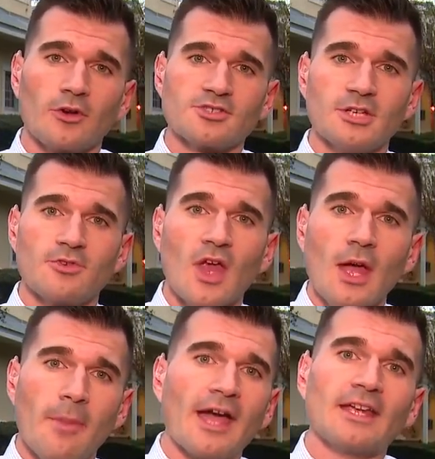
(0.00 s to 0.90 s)
her, she was
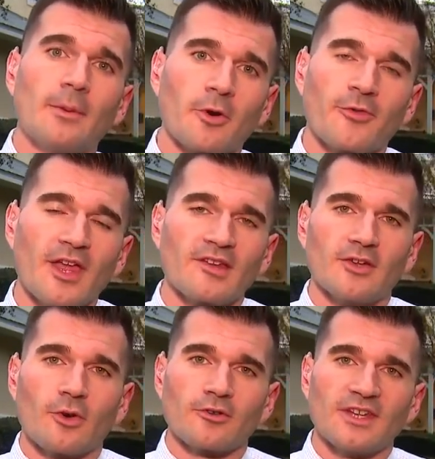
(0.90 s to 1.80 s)
packing up her things
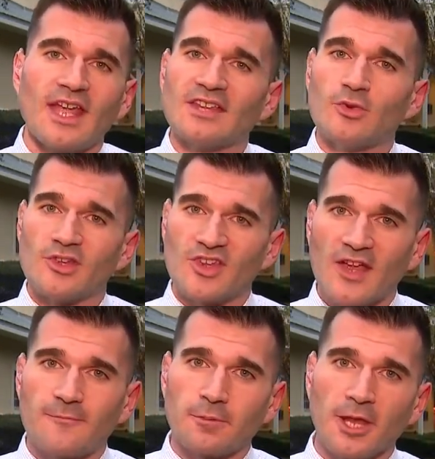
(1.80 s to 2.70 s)
in order to get to a
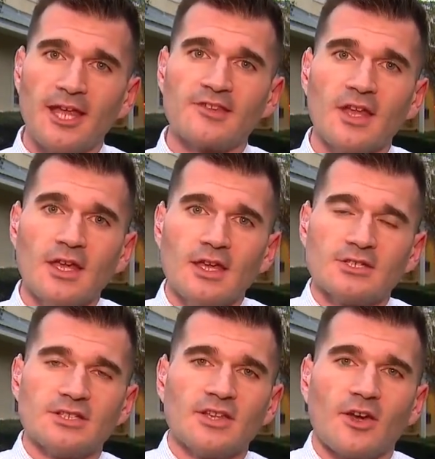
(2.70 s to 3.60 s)
safe place.
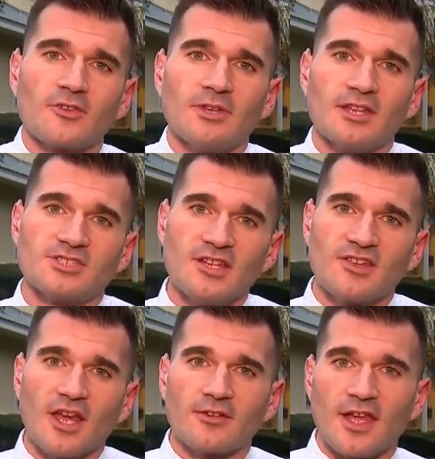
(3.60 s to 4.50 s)
She tells me that she's
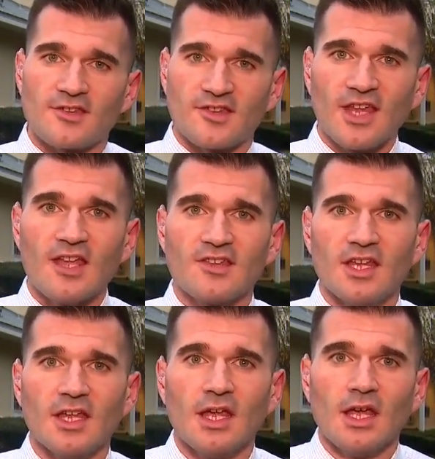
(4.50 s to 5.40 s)
scared that
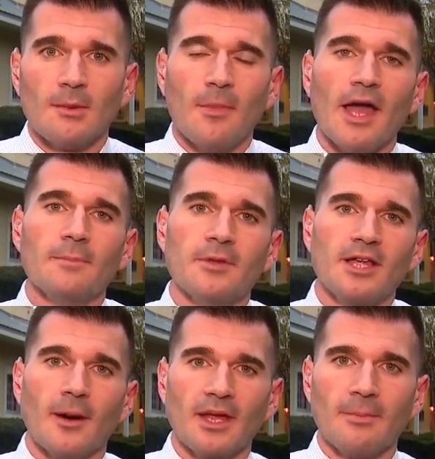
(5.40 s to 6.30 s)
Stacy might be
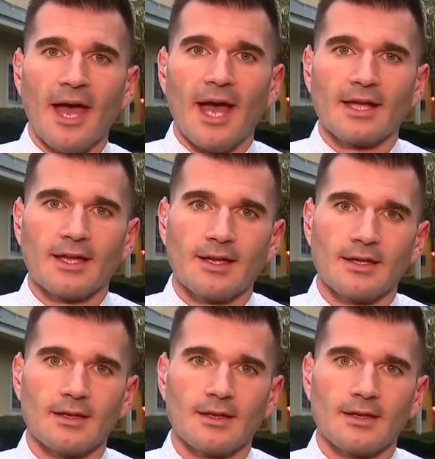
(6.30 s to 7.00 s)
coming back.